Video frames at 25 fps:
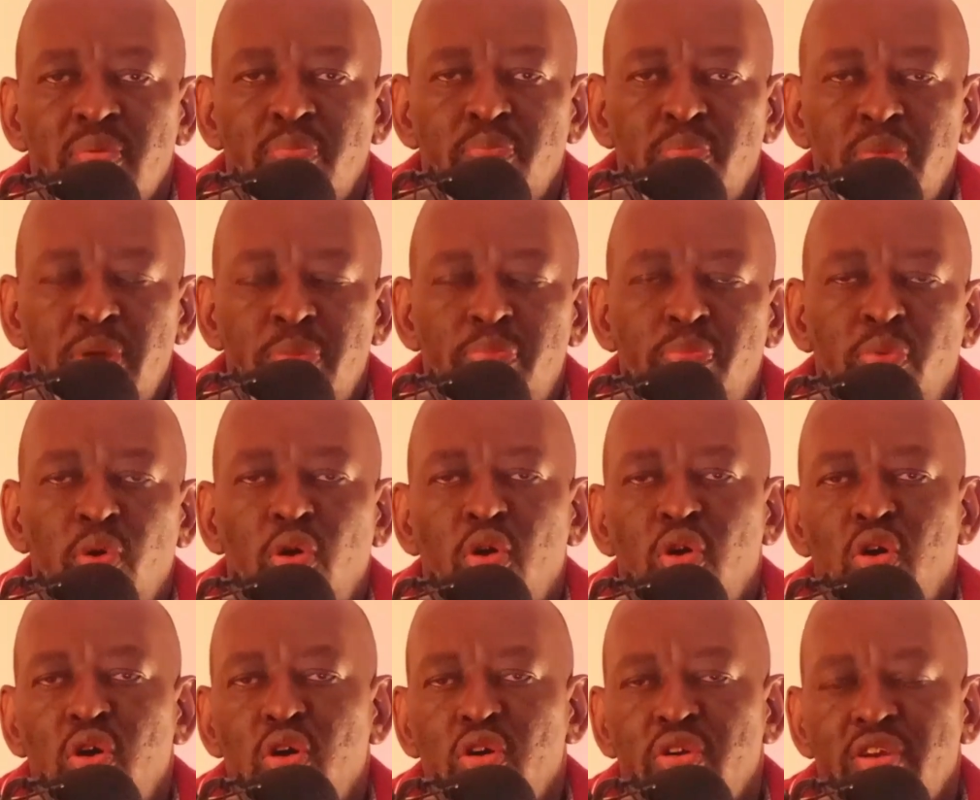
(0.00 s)

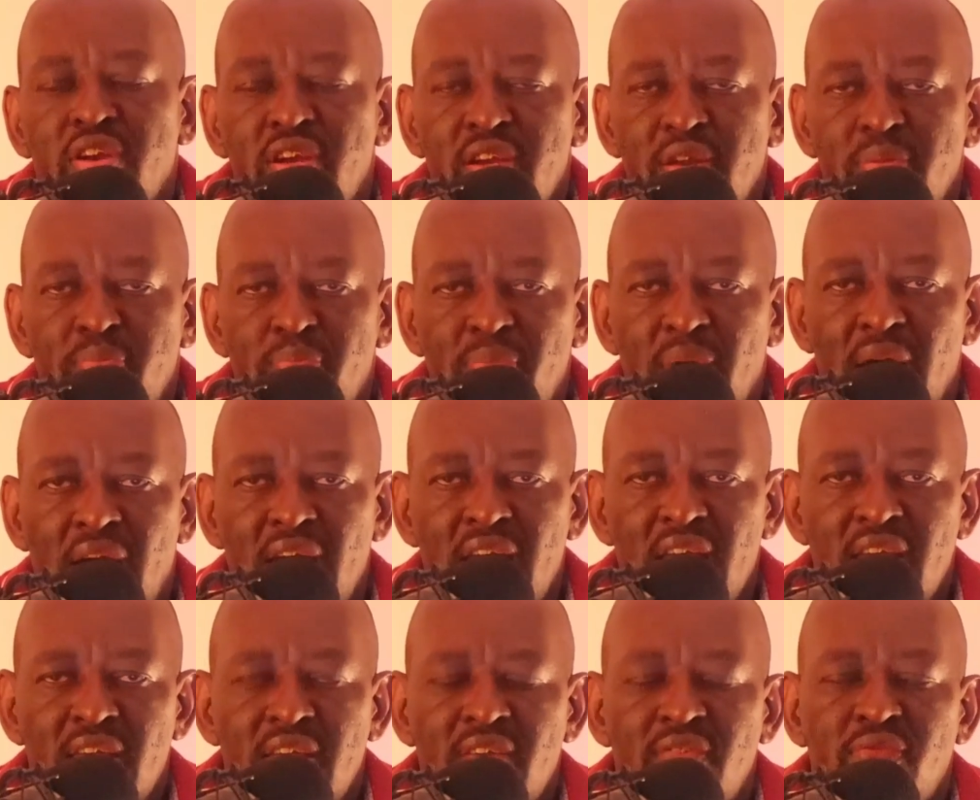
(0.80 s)
people only
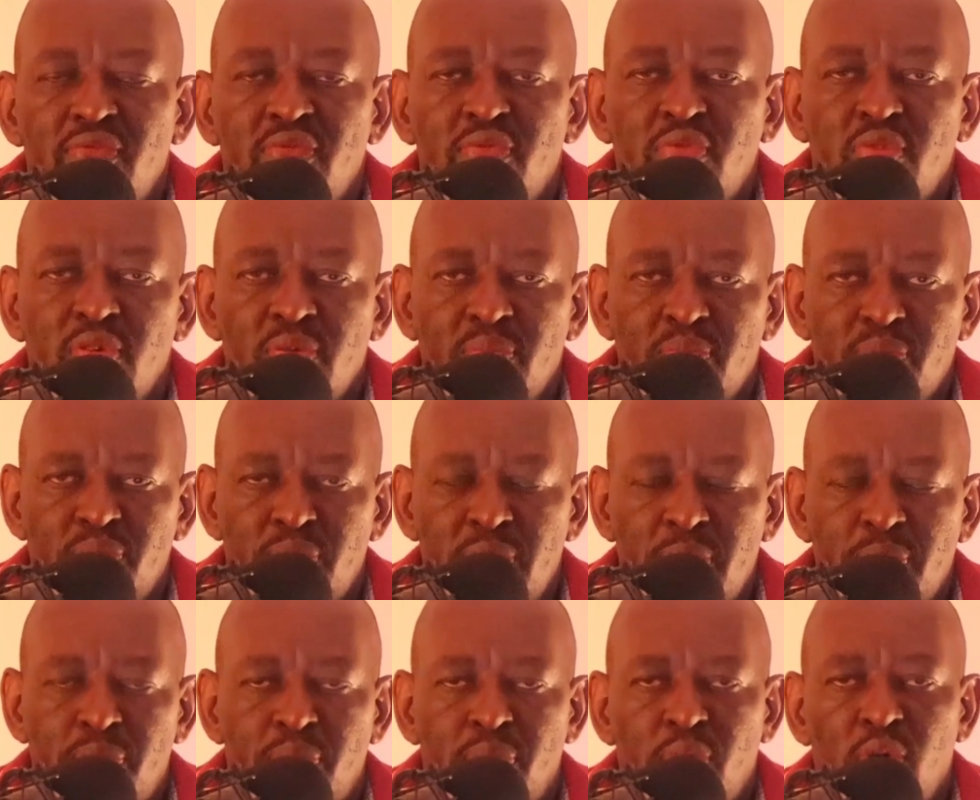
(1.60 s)
buy from
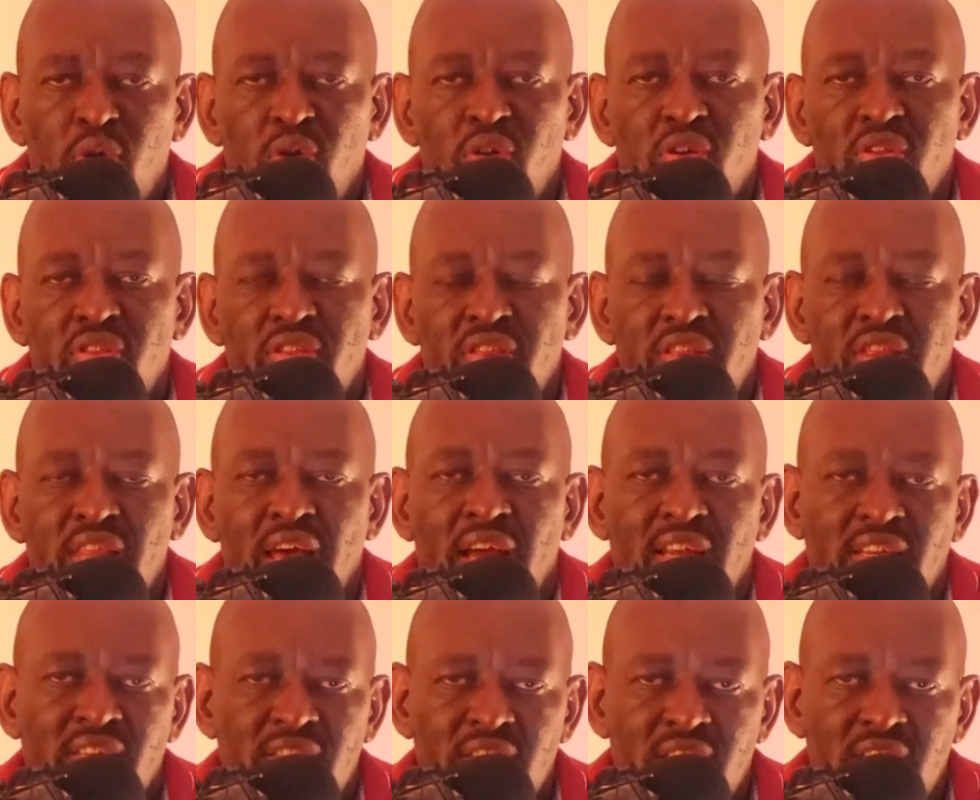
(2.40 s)
people
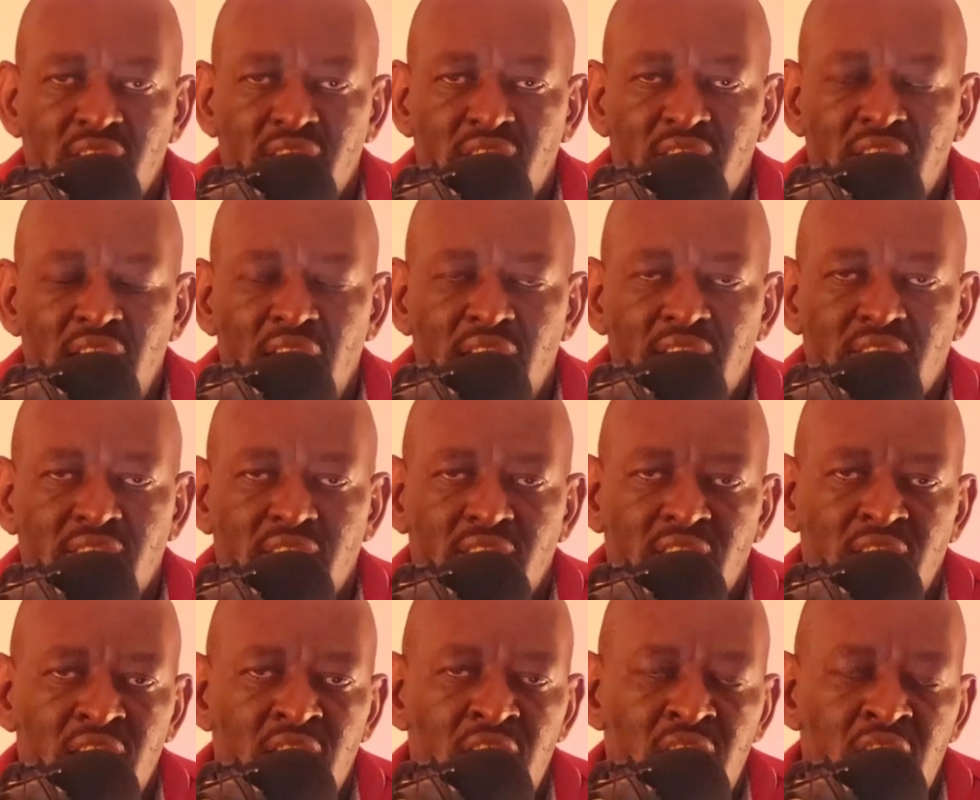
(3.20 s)
that they
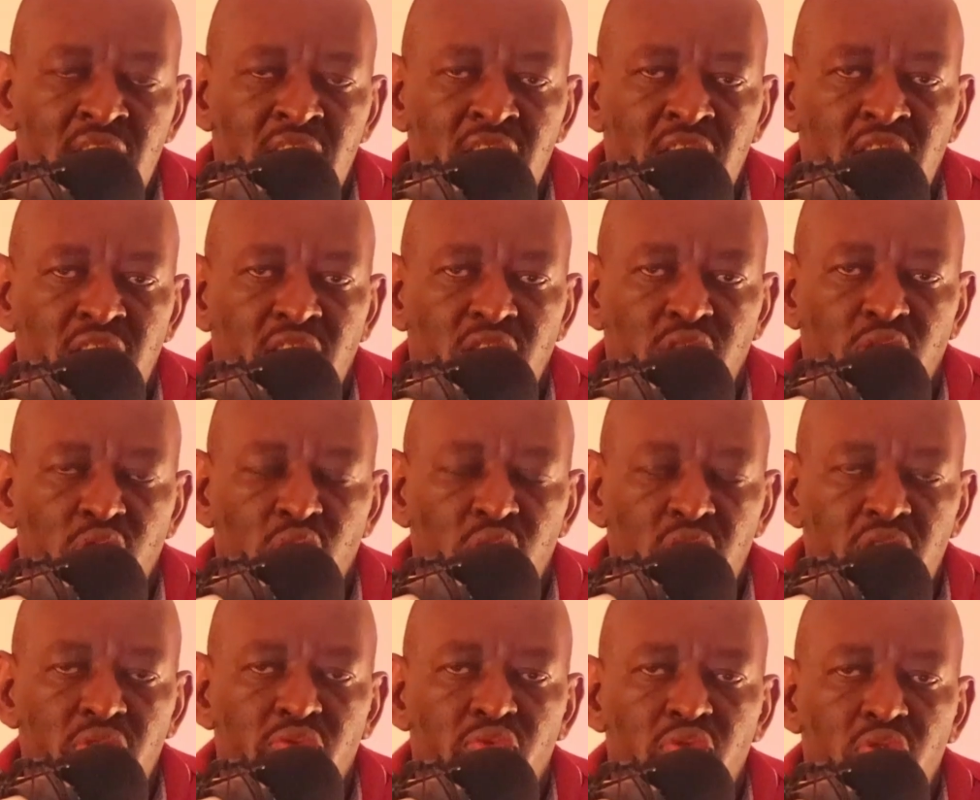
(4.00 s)
trust. So
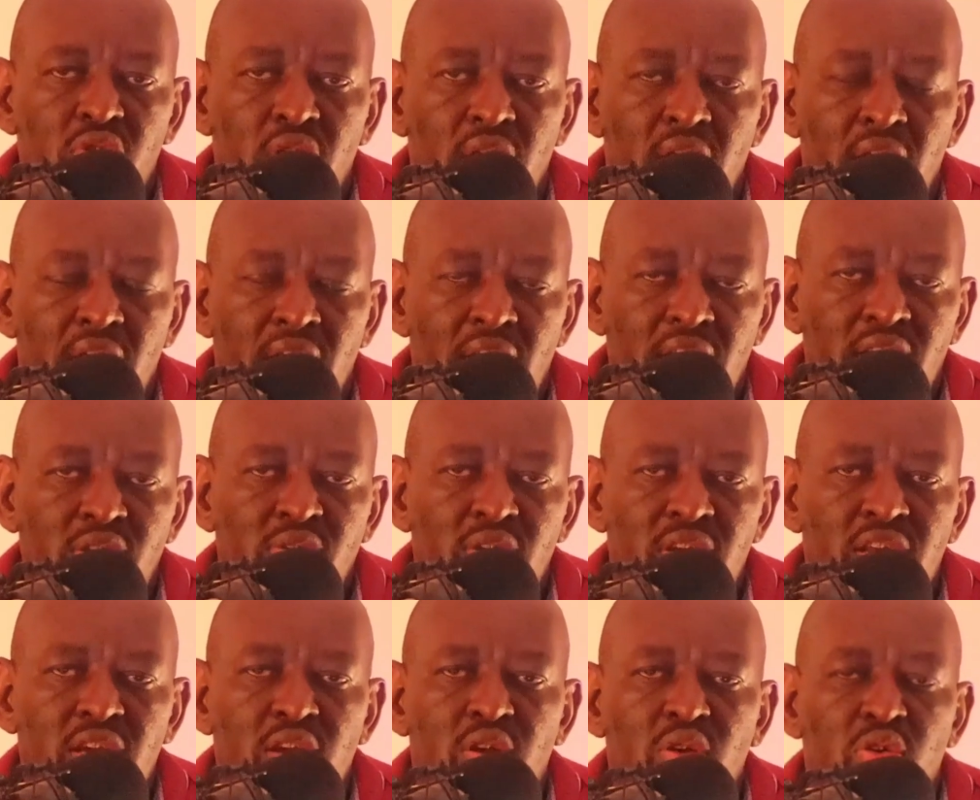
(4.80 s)
if you are
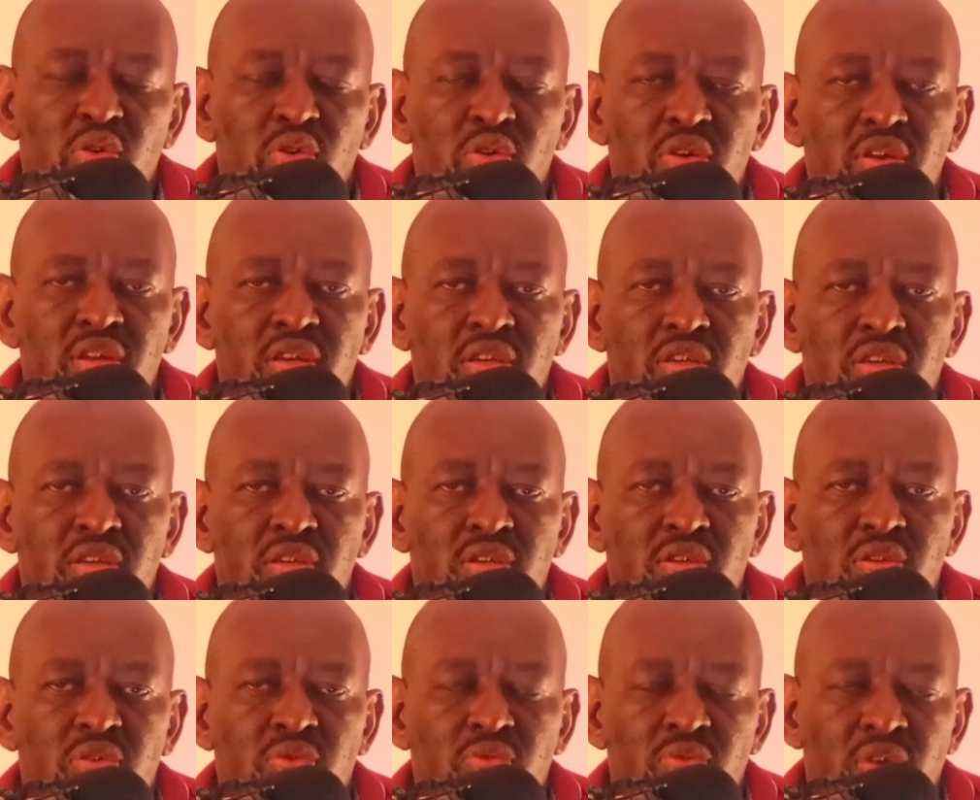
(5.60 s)
actually going
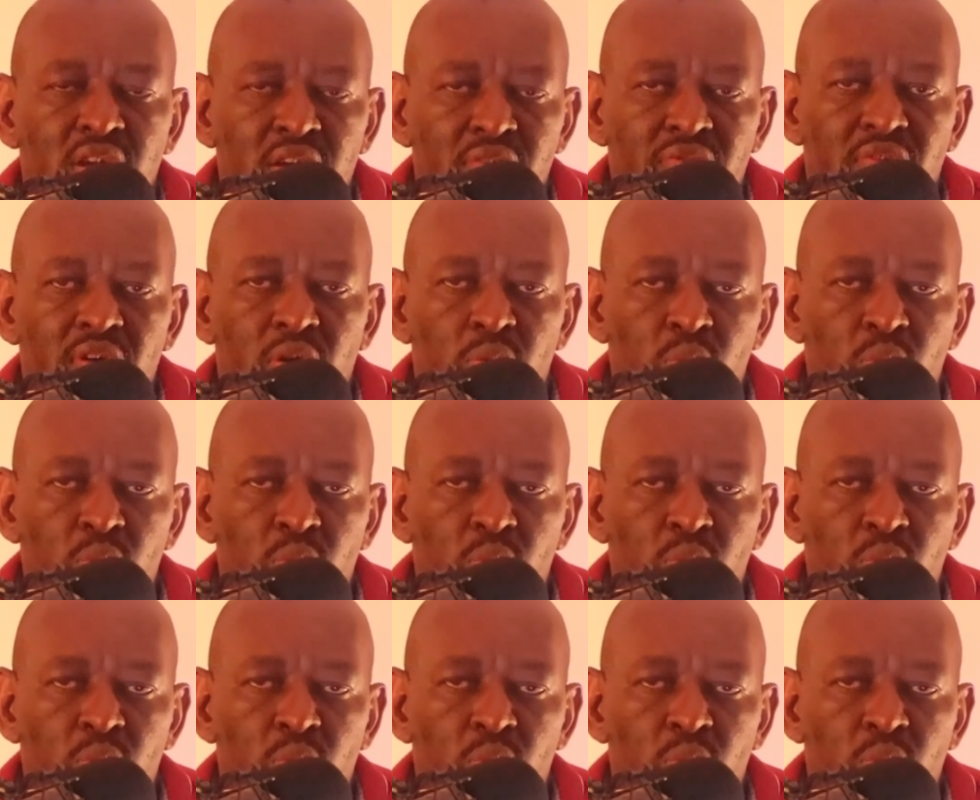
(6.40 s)
to ever